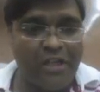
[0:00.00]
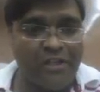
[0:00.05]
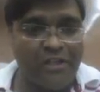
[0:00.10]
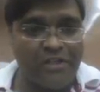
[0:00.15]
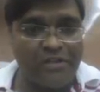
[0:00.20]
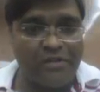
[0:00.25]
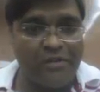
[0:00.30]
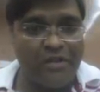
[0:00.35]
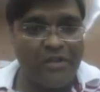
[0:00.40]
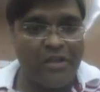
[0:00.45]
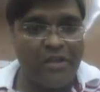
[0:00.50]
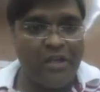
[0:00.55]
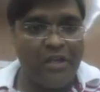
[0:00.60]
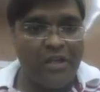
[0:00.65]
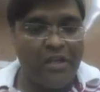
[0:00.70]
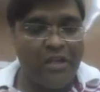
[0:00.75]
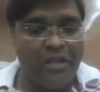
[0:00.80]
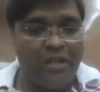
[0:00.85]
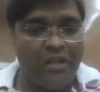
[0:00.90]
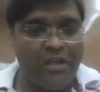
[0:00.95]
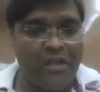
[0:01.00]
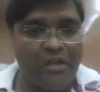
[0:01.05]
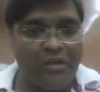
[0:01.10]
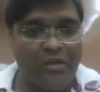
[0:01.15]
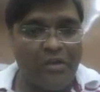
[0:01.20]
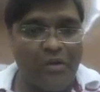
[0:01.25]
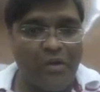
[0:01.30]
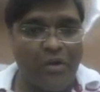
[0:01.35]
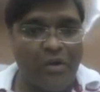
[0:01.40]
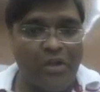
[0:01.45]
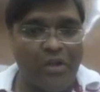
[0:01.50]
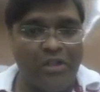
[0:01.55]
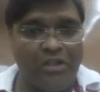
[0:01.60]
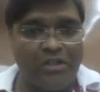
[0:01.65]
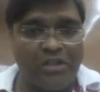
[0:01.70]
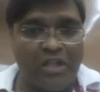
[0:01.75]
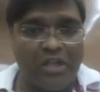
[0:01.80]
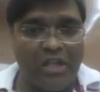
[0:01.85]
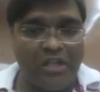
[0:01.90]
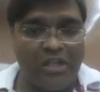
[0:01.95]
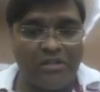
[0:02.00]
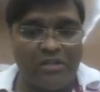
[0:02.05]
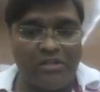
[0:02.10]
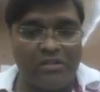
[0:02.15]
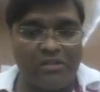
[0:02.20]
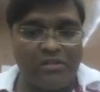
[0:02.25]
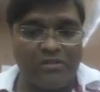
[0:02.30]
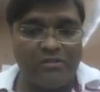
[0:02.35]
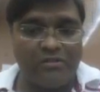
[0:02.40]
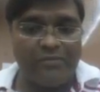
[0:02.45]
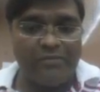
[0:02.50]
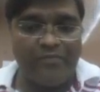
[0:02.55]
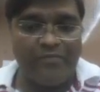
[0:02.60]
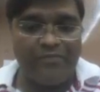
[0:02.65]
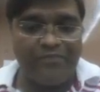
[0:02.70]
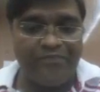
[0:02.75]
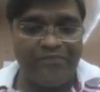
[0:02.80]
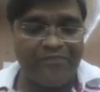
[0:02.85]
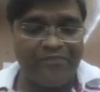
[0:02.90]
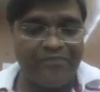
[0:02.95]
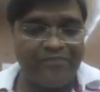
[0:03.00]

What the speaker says: is, in all these cases,